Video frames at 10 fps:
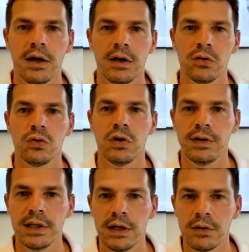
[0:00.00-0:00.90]
to the
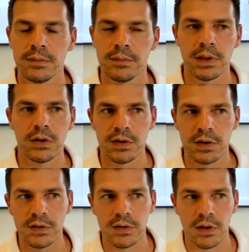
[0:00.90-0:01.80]
video, because
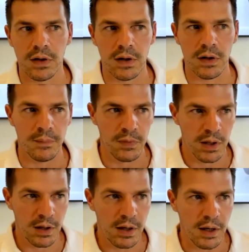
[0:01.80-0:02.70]

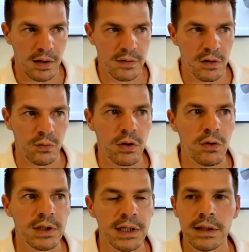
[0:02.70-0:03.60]
it's
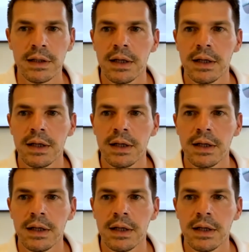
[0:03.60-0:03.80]
recorded.